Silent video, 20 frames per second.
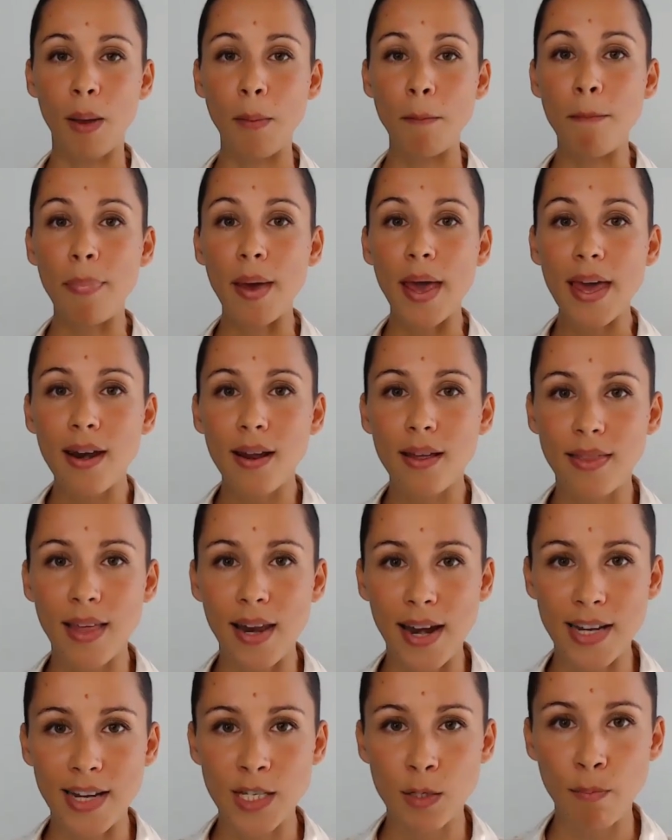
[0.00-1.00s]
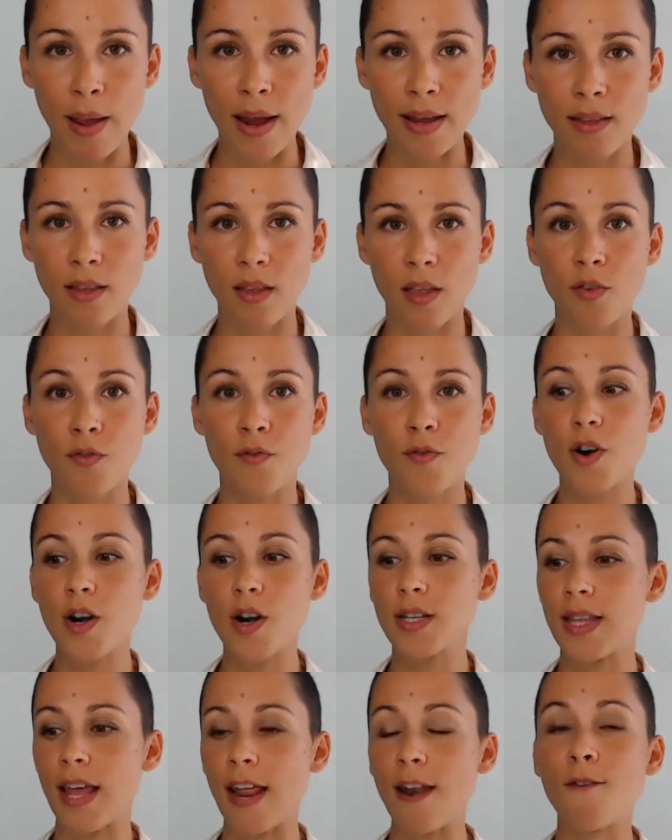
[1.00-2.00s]
better than expected at
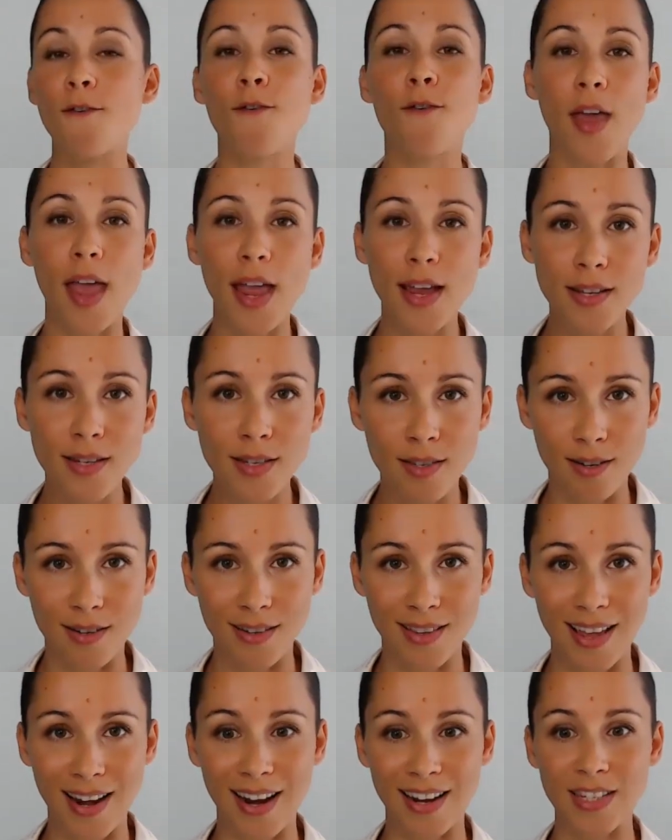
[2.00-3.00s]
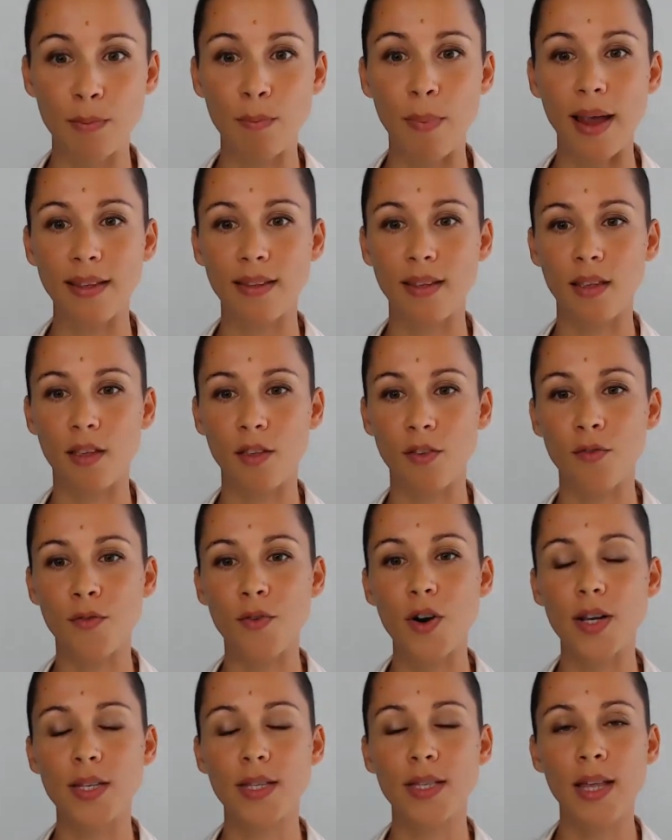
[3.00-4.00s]
first and faster than expected at
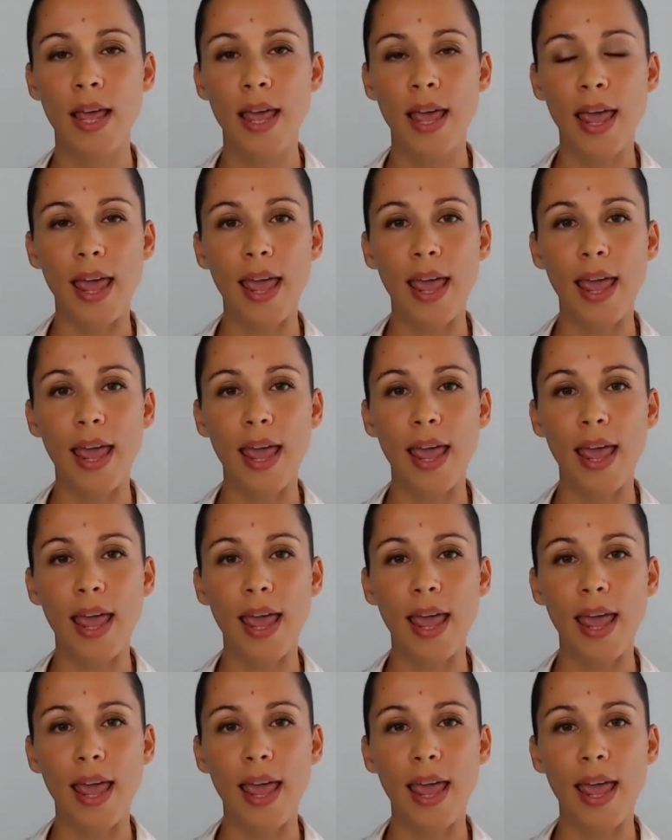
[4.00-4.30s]
first.